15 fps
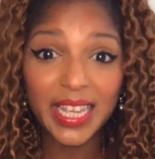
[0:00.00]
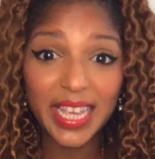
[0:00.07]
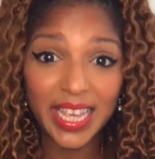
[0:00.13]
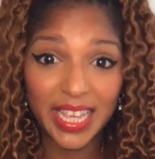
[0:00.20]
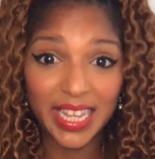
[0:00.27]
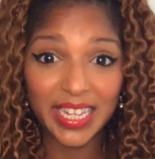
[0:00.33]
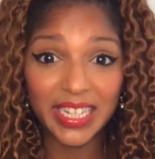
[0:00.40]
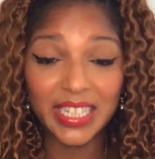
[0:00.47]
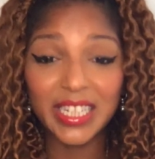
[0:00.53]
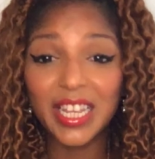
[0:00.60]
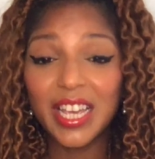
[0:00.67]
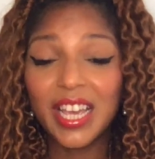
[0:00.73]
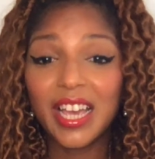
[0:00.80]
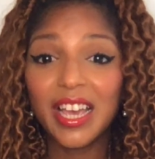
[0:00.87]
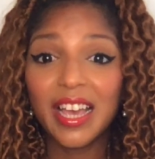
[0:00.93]
is
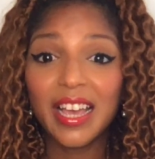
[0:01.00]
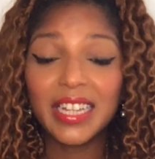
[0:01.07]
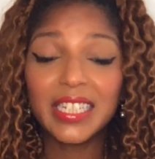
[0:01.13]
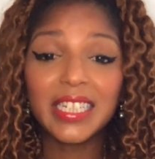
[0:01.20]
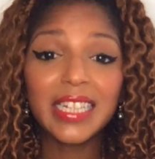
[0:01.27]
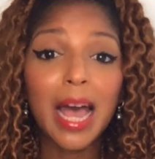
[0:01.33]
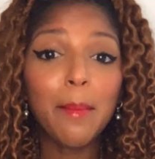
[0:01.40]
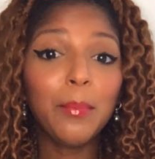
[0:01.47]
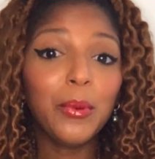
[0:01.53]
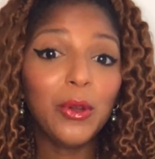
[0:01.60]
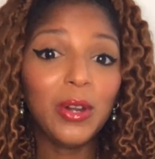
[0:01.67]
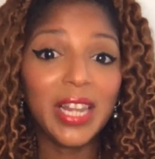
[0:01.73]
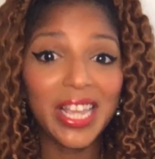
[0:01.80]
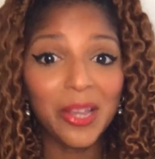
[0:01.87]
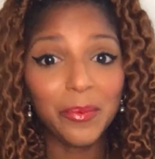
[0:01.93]

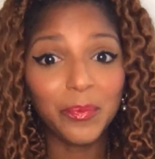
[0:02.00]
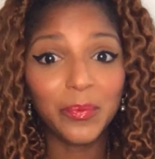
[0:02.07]
s'appeler,